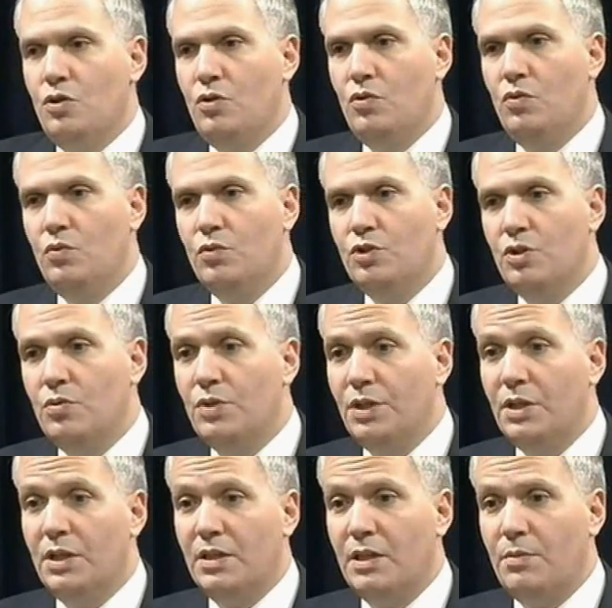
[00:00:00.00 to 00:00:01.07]
Do you
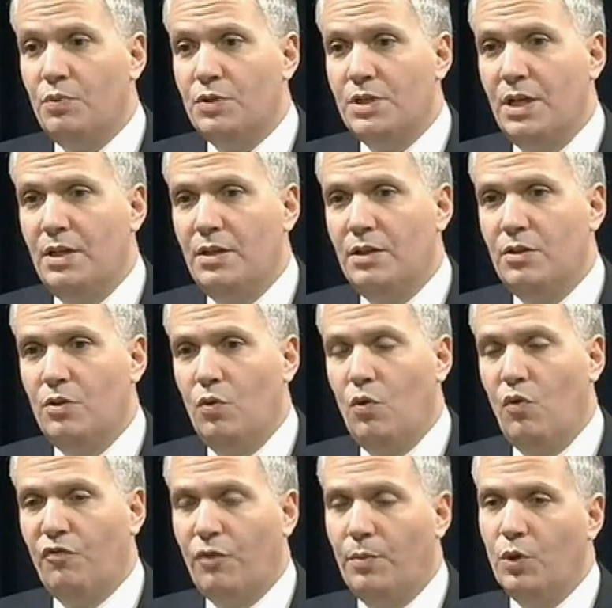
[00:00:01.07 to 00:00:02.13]
think that they presented it,
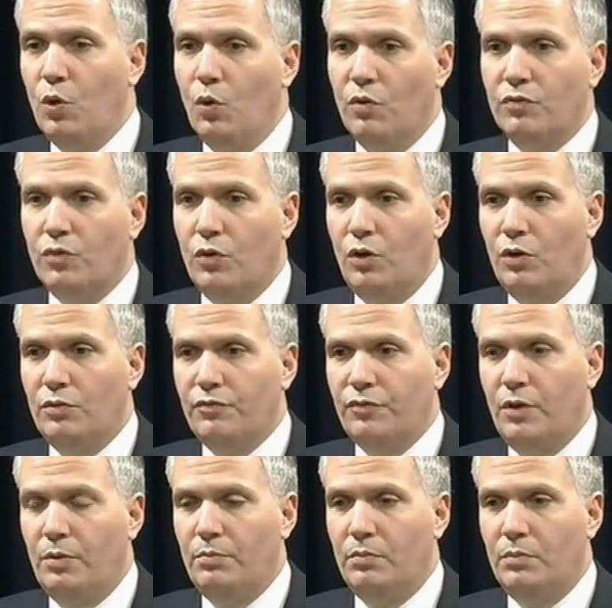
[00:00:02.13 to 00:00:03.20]
though, from an overall,
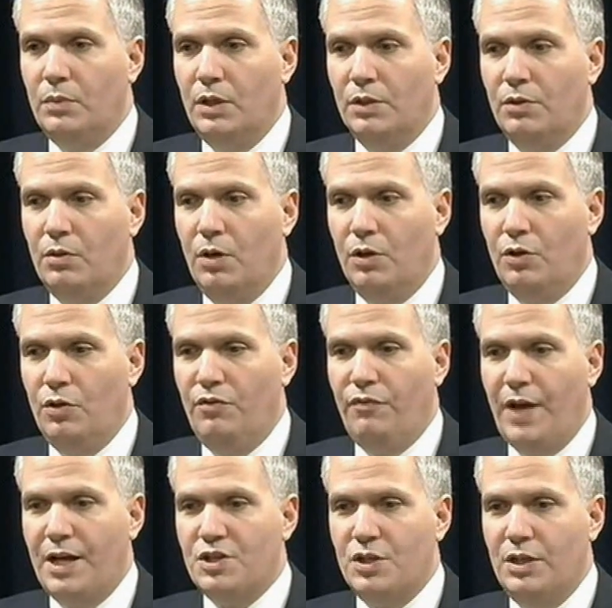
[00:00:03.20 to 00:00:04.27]
from a
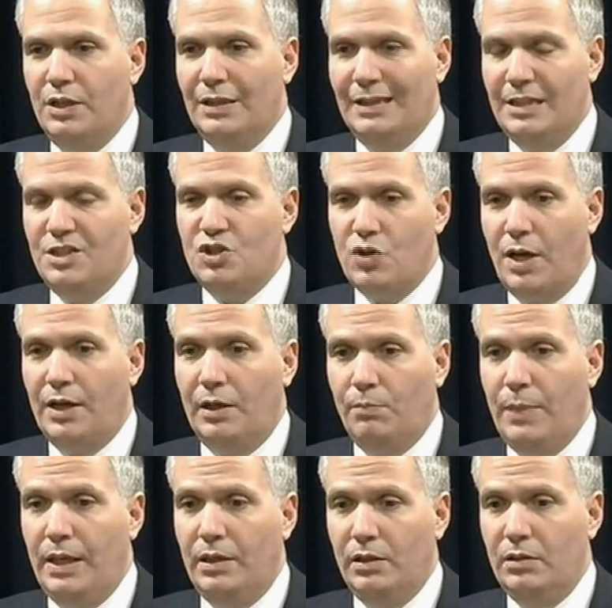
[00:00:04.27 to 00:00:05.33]
good fashion, and at least trying
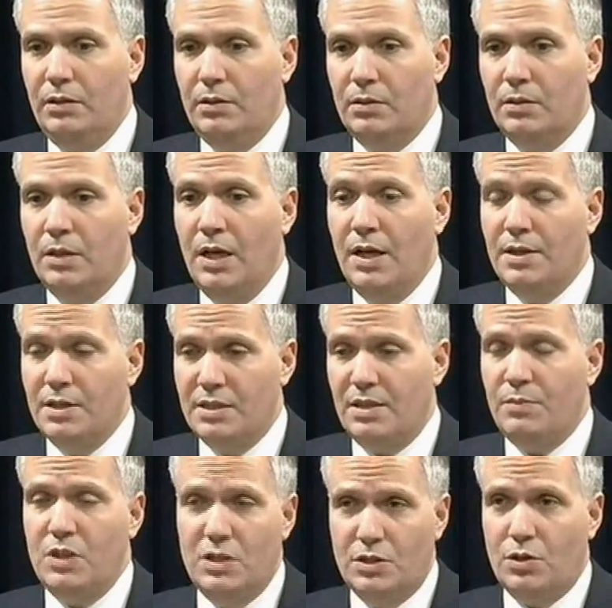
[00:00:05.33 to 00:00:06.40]
to make clear that
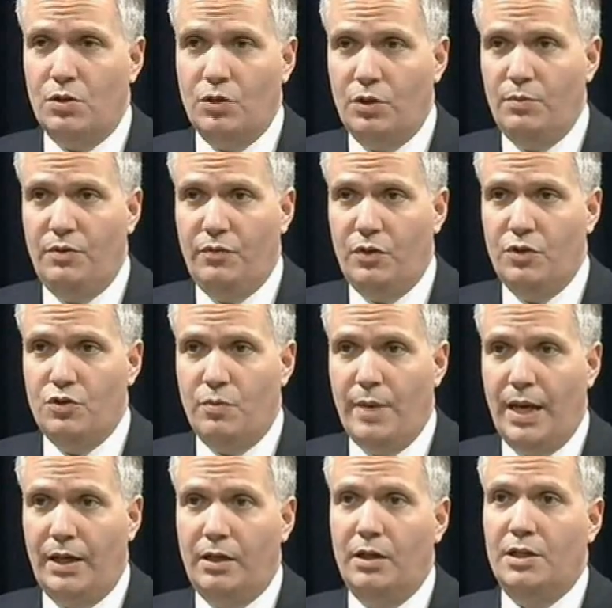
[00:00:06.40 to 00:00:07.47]
some of these are going to be very
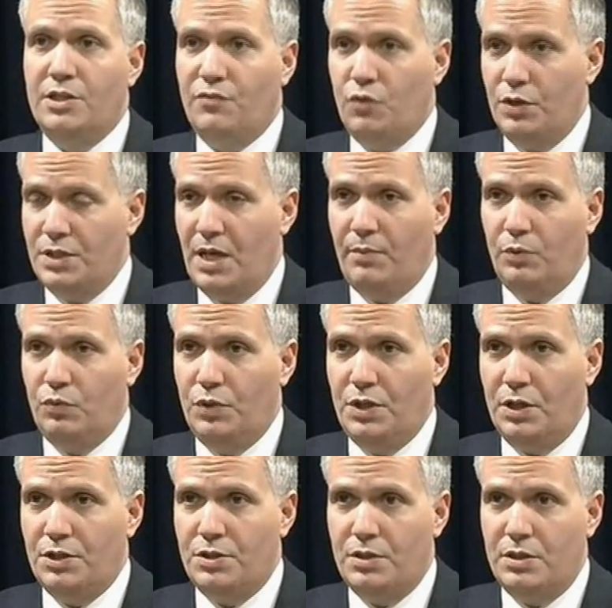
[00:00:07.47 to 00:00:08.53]
dramatic cuts, for example,
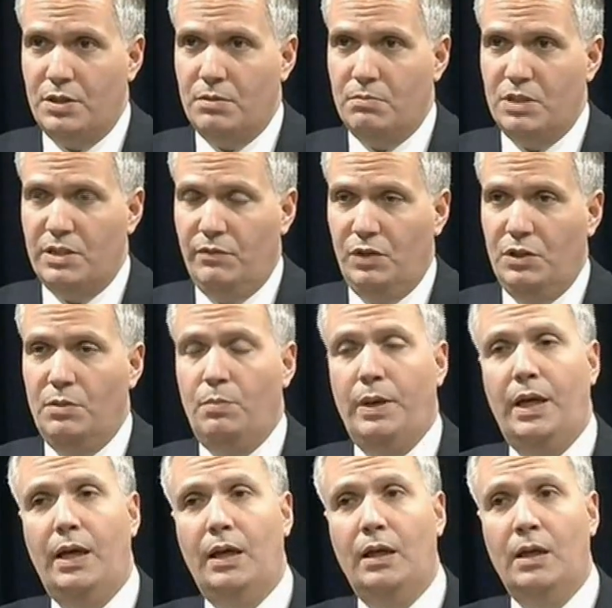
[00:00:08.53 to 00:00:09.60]
reductions in civilian
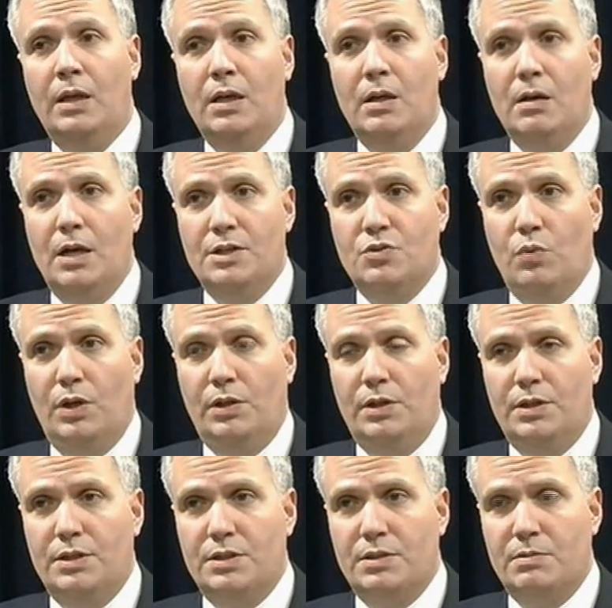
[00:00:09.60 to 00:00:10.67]
pay, as
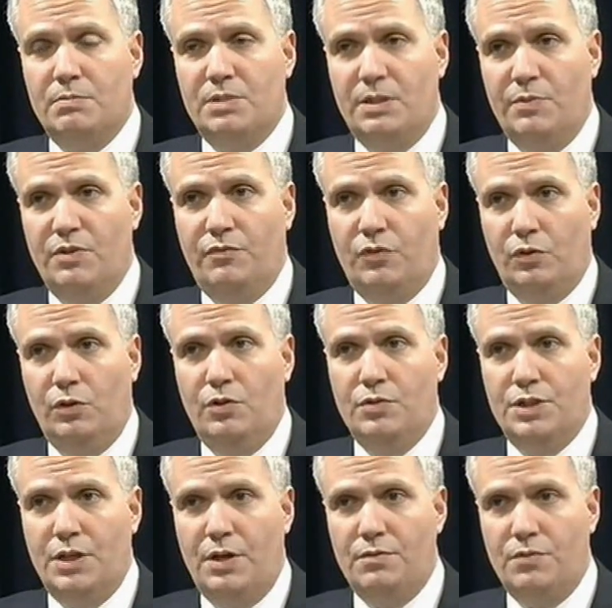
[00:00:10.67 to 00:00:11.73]
well as some of the
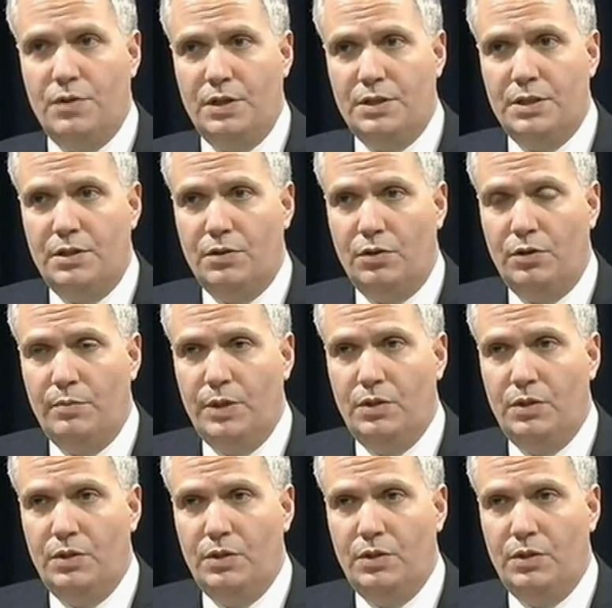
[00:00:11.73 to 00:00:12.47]
furloughs and other things that they're